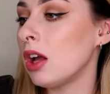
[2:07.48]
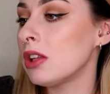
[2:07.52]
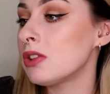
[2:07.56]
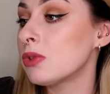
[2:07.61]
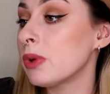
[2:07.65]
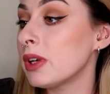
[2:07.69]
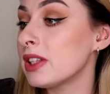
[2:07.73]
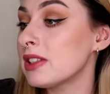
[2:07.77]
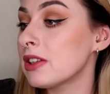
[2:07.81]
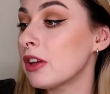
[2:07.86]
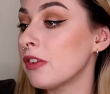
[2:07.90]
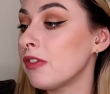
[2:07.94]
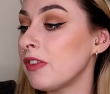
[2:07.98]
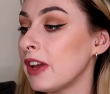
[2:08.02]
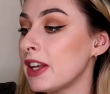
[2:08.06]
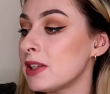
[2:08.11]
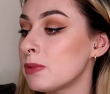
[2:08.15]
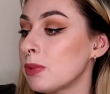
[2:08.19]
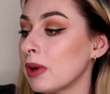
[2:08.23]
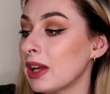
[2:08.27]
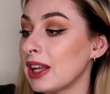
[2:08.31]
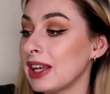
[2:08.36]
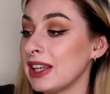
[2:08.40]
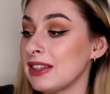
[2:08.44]
a Twitter,
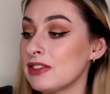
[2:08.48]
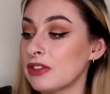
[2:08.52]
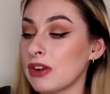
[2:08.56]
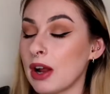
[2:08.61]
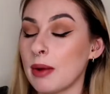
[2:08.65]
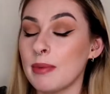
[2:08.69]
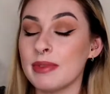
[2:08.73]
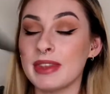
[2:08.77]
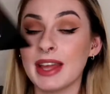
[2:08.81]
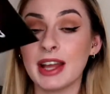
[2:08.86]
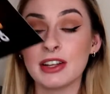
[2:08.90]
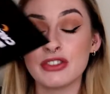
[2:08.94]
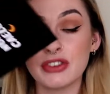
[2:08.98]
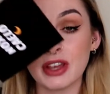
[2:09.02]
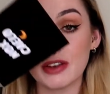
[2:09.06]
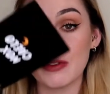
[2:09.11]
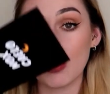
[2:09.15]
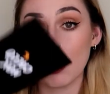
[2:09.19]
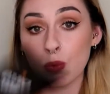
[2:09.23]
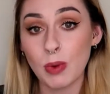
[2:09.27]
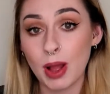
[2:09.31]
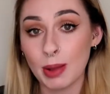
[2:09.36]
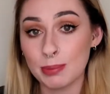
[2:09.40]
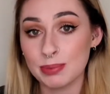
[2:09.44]
Facebook and Instagram, and they actually have
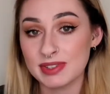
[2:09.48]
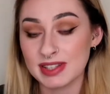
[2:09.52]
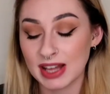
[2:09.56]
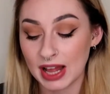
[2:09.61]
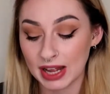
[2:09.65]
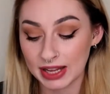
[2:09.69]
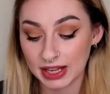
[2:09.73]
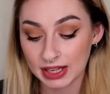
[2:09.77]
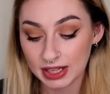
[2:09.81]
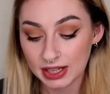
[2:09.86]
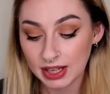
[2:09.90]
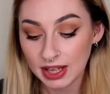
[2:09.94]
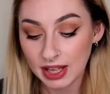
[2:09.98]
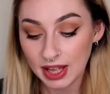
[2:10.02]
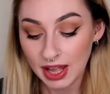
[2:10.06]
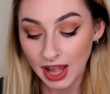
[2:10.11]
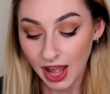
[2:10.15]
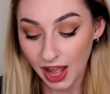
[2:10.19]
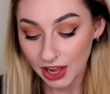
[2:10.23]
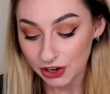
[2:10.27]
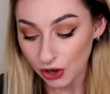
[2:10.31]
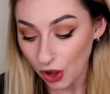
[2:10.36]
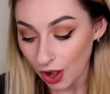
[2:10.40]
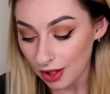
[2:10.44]
a website,
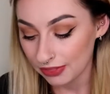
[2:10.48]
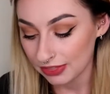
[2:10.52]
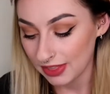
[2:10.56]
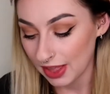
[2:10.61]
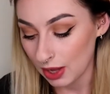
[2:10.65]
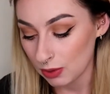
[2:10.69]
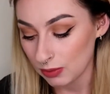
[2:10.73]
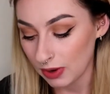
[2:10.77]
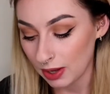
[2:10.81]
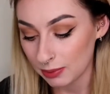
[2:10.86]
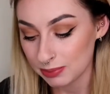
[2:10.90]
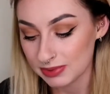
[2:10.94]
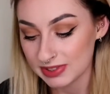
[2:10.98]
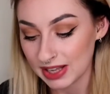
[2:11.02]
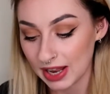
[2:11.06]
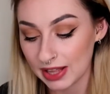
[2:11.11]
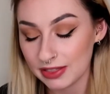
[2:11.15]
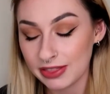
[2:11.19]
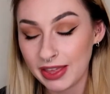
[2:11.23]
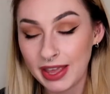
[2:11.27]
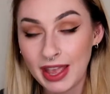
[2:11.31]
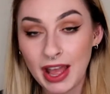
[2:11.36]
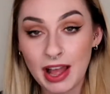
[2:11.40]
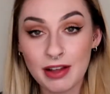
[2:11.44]
and on their website
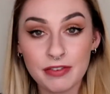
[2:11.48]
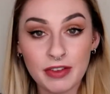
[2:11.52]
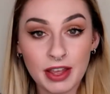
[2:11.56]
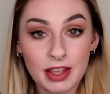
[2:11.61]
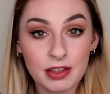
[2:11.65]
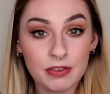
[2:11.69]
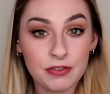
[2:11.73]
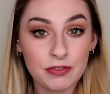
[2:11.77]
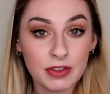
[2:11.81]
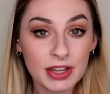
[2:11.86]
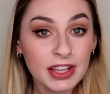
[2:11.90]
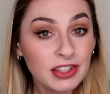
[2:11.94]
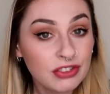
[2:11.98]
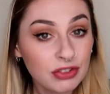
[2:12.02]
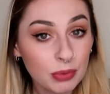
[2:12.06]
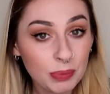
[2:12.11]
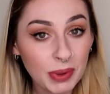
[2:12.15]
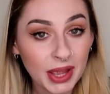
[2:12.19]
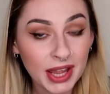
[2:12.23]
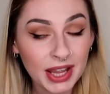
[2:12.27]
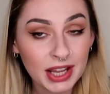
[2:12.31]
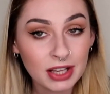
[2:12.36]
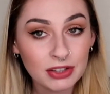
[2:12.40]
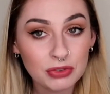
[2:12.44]
they have a feature
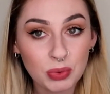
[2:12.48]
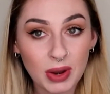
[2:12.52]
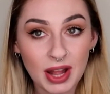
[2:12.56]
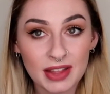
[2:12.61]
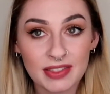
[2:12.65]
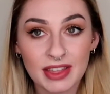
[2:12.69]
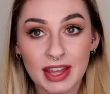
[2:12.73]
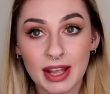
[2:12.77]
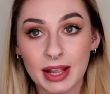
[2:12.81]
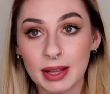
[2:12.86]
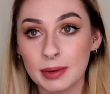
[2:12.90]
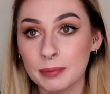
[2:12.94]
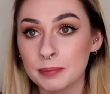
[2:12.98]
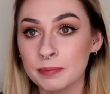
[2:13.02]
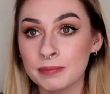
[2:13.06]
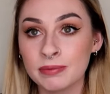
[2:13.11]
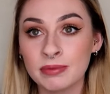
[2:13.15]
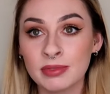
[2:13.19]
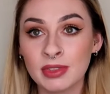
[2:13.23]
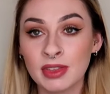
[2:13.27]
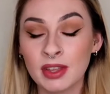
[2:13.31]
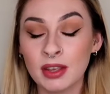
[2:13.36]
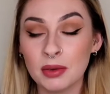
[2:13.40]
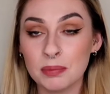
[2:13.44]
page where they
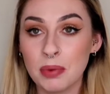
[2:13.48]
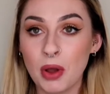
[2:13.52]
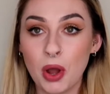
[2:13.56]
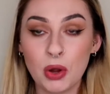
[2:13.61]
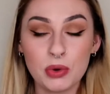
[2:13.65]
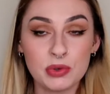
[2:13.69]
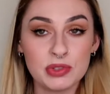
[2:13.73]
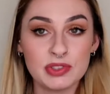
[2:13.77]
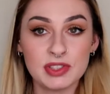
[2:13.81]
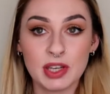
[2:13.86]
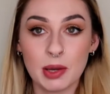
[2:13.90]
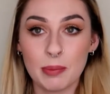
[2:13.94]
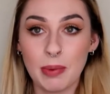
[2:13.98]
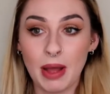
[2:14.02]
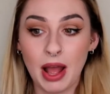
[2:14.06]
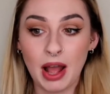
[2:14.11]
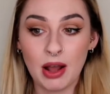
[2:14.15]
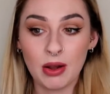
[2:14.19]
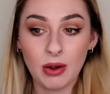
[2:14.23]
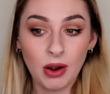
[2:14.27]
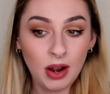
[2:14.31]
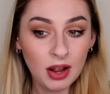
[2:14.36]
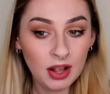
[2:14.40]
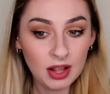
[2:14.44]
post
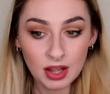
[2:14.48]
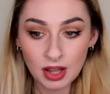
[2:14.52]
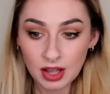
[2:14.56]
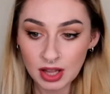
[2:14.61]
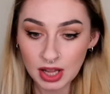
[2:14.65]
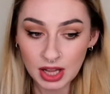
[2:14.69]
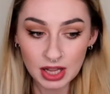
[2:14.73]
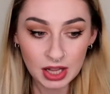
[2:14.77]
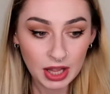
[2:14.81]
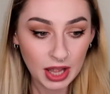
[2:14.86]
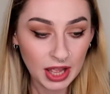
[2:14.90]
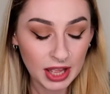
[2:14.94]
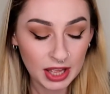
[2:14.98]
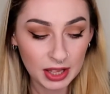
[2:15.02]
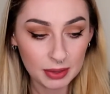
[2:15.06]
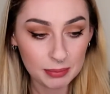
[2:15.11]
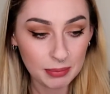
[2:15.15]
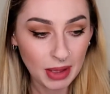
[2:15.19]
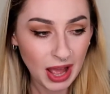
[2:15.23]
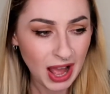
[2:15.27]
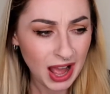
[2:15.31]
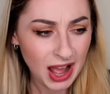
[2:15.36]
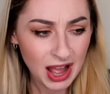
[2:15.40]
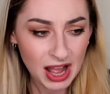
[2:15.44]
about
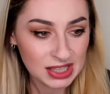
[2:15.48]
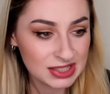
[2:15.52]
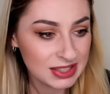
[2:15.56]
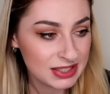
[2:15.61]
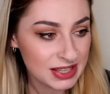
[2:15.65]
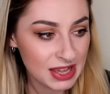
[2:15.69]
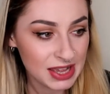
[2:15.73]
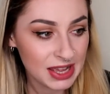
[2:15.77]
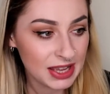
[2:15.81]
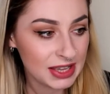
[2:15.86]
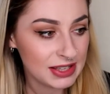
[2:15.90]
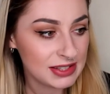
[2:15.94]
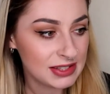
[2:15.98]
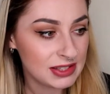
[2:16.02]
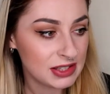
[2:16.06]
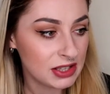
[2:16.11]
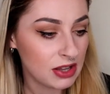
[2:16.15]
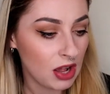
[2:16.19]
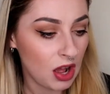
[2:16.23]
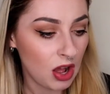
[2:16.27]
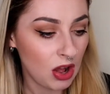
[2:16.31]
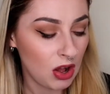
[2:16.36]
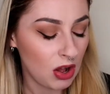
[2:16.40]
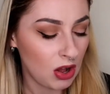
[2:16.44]
artists,
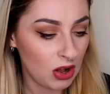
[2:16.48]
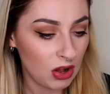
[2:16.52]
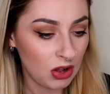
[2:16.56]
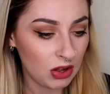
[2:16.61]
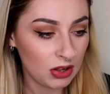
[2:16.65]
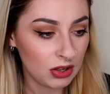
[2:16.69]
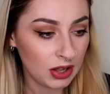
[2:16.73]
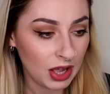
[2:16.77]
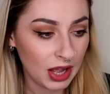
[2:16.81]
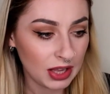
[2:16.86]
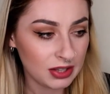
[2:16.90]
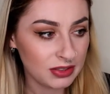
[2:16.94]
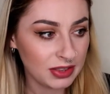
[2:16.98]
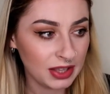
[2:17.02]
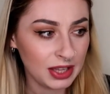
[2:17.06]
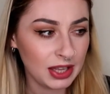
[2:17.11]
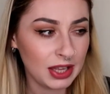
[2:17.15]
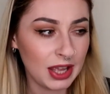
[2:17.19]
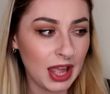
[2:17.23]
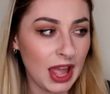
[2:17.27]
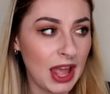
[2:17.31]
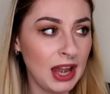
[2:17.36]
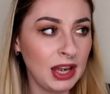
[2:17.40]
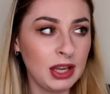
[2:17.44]
or I
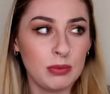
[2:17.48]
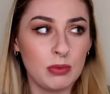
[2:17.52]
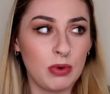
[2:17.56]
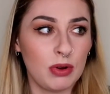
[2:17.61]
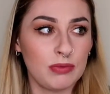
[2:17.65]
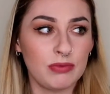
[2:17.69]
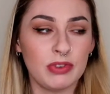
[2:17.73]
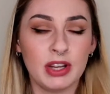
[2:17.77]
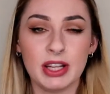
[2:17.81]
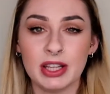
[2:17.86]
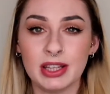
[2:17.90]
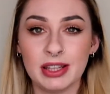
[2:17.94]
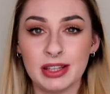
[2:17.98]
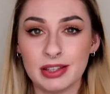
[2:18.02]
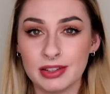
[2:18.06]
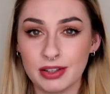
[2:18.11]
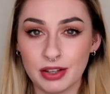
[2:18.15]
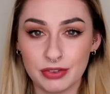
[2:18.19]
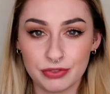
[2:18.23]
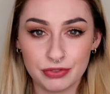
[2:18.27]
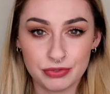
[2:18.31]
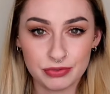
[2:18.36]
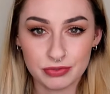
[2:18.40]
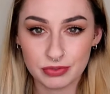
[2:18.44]
think anyone really
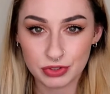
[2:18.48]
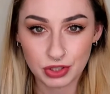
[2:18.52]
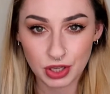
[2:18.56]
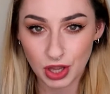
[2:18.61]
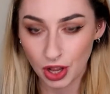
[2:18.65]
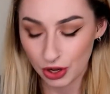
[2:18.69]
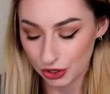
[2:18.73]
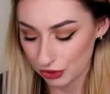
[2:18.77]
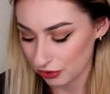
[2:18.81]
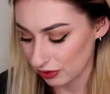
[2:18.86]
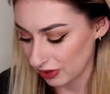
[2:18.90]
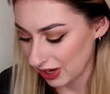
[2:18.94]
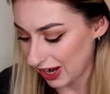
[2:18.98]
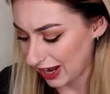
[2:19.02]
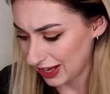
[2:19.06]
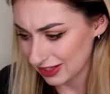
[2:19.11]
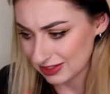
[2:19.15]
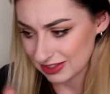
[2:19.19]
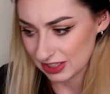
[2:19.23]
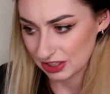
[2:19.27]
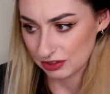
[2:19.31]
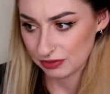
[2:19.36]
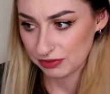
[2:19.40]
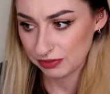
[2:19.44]
of a
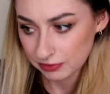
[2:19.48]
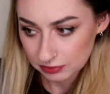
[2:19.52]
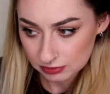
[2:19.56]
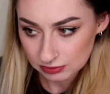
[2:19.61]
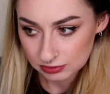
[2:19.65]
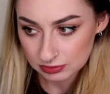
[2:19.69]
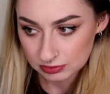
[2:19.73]
creative